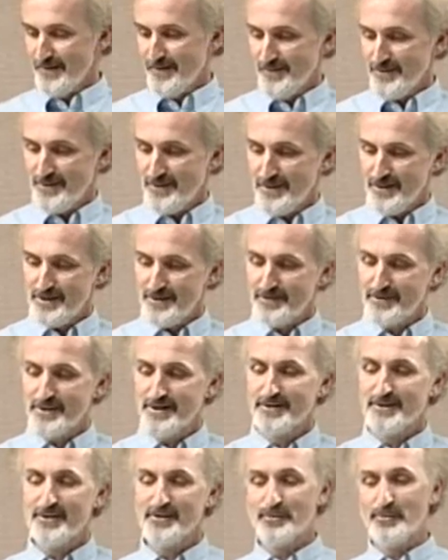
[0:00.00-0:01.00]
If you take a look
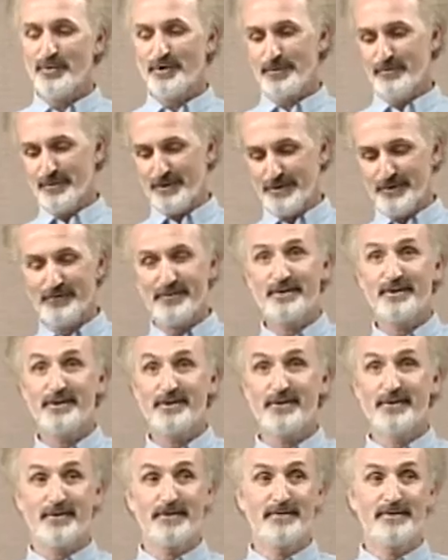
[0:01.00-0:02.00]
at this ball right over
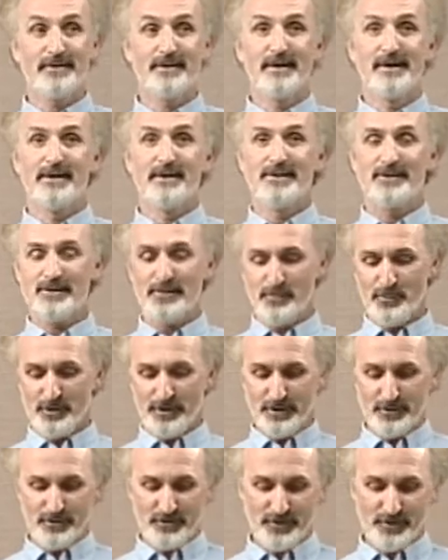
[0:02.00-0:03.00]
here, this
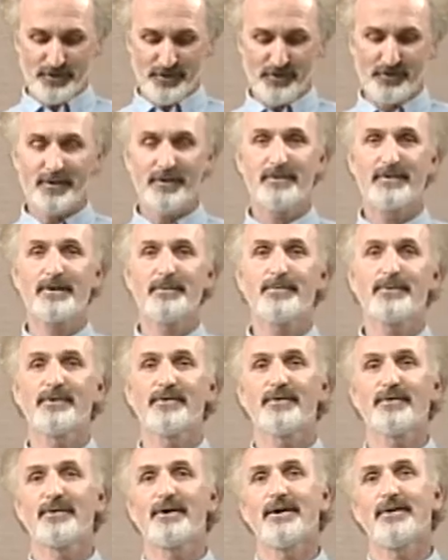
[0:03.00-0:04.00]
ball of course is a
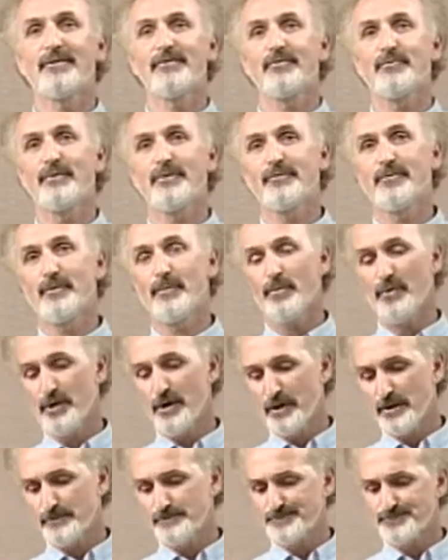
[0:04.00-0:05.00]
typical golf wiffle
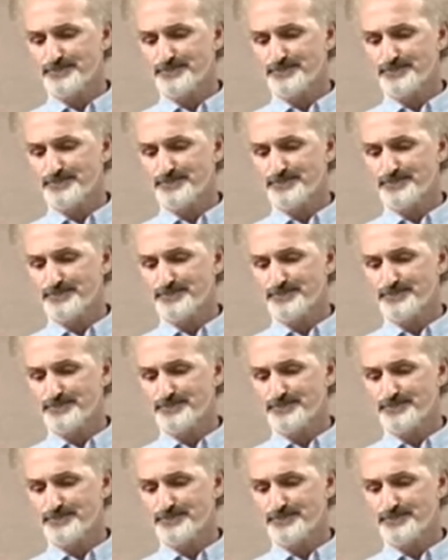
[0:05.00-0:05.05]
ball.